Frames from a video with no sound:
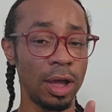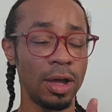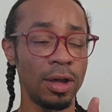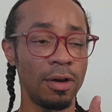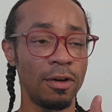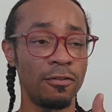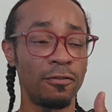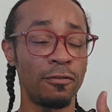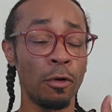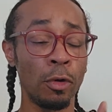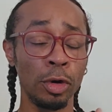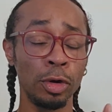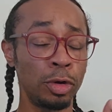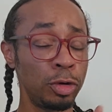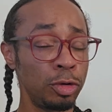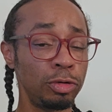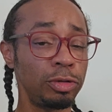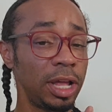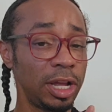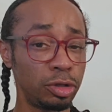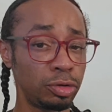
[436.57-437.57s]
for
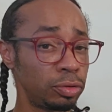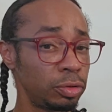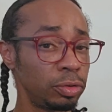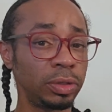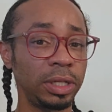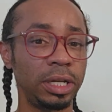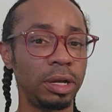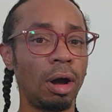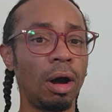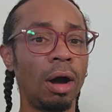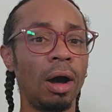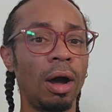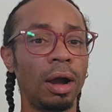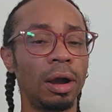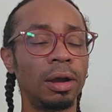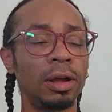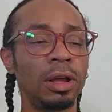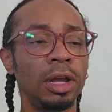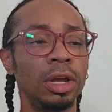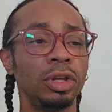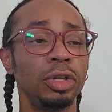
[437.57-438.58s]
who they truly
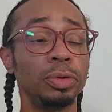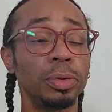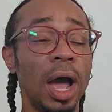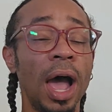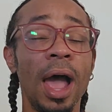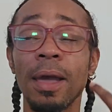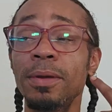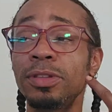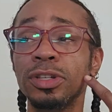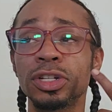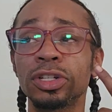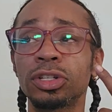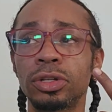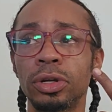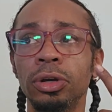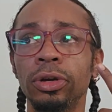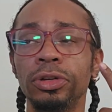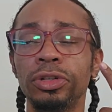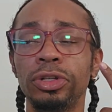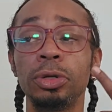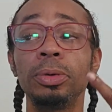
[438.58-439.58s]
are. I just
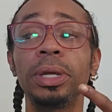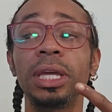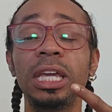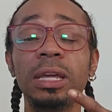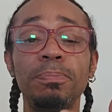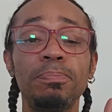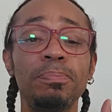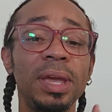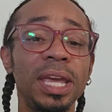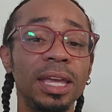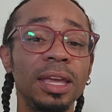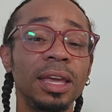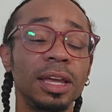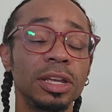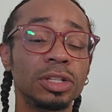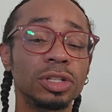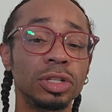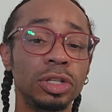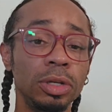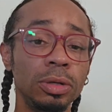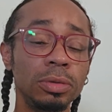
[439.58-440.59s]
heard you keep making
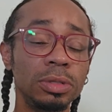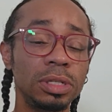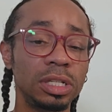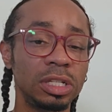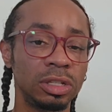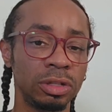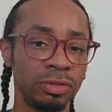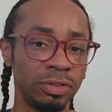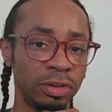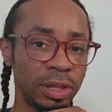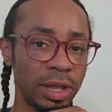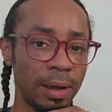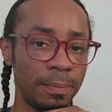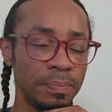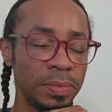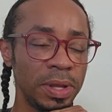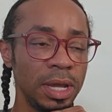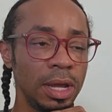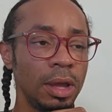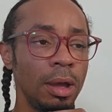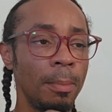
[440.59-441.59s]
excuses for them.
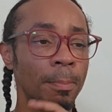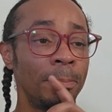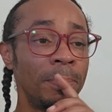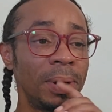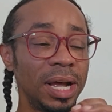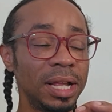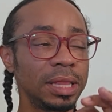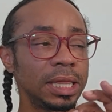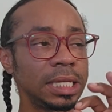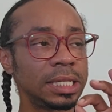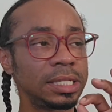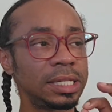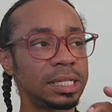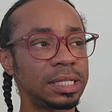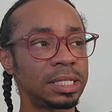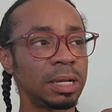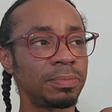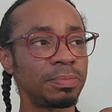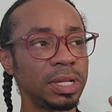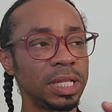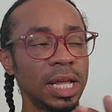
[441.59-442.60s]
But this is
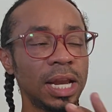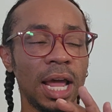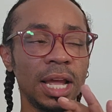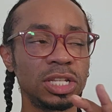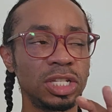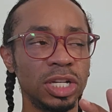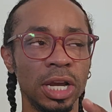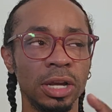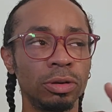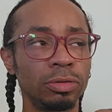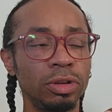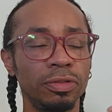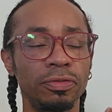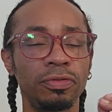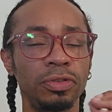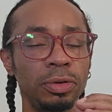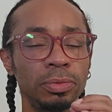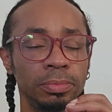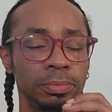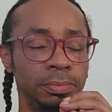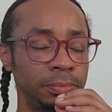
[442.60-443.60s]
something that I channeled a
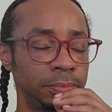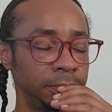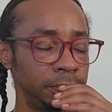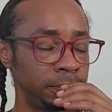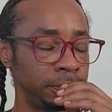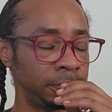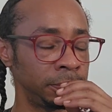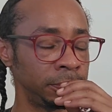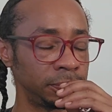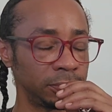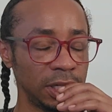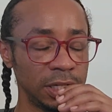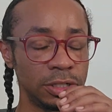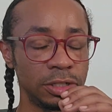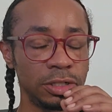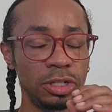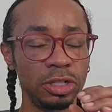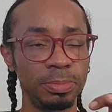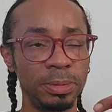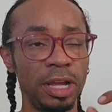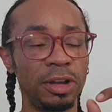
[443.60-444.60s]

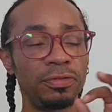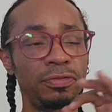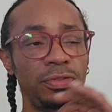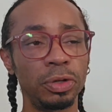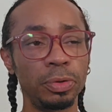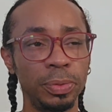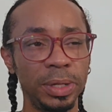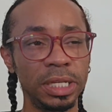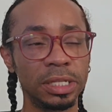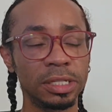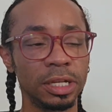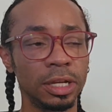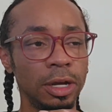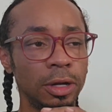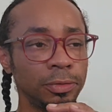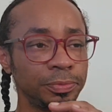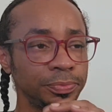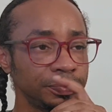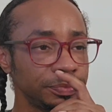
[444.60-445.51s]
few weeks ago.